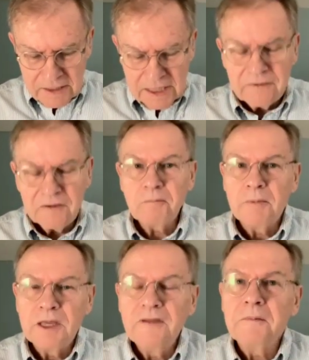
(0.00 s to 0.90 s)
In
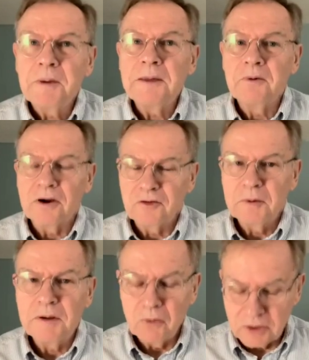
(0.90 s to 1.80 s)
the paper, I
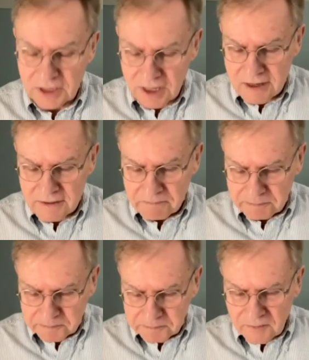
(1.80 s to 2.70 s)
spend more
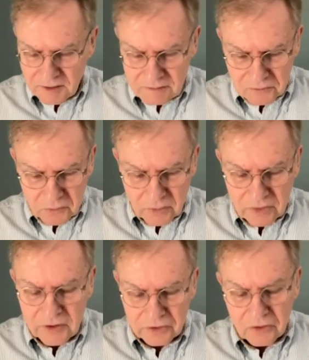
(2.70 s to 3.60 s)
time with
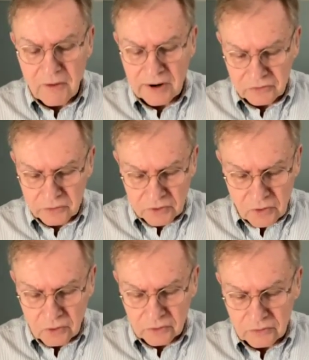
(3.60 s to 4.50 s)
the undergraduate
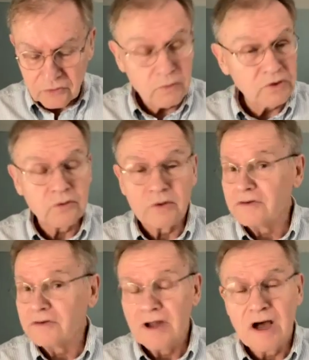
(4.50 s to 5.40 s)
course, which was
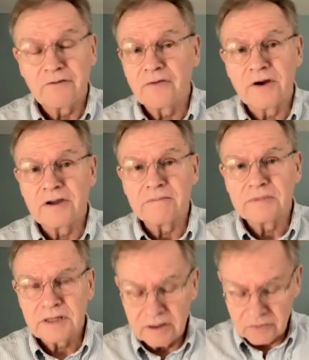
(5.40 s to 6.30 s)
not
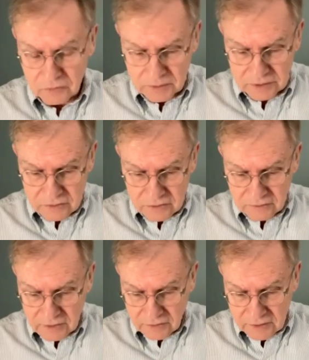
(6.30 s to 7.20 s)
framed as religious
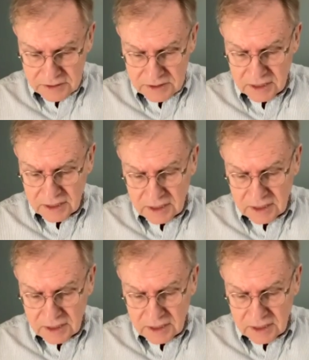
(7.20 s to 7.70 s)
ethics,